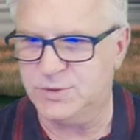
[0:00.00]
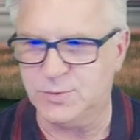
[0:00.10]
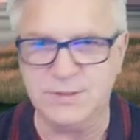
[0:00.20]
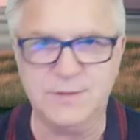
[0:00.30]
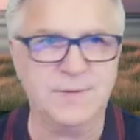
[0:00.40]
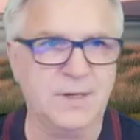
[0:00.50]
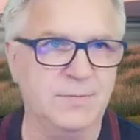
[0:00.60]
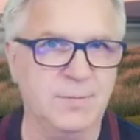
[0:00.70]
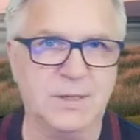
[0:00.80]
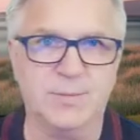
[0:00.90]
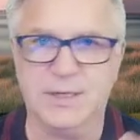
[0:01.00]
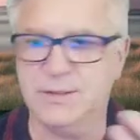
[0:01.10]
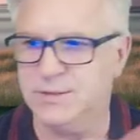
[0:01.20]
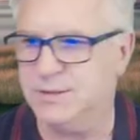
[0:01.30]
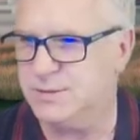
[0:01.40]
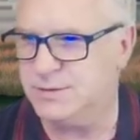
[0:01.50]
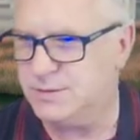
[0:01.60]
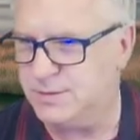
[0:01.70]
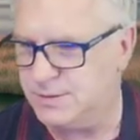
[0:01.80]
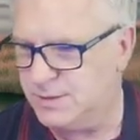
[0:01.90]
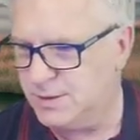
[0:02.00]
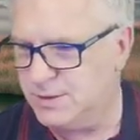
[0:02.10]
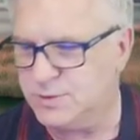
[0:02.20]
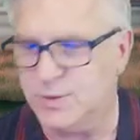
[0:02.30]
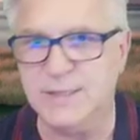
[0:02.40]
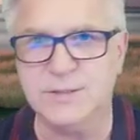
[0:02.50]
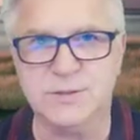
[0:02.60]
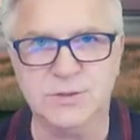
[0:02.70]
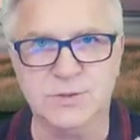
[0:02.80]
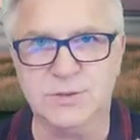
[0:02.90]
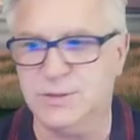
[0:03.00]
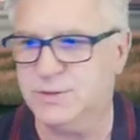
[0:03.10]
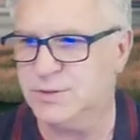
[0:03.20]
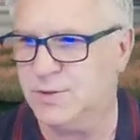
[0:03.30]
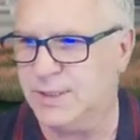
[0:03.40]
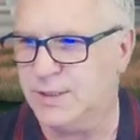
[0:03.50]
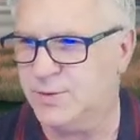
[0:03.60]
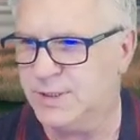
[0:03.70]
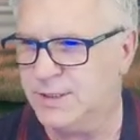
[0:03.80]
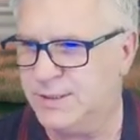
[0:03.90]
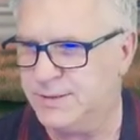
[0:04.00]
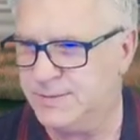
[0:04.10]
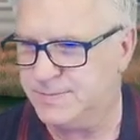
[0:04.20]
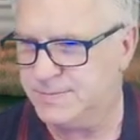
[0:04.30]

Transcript: was 25 megabytes, it's done. So let's just install that quickly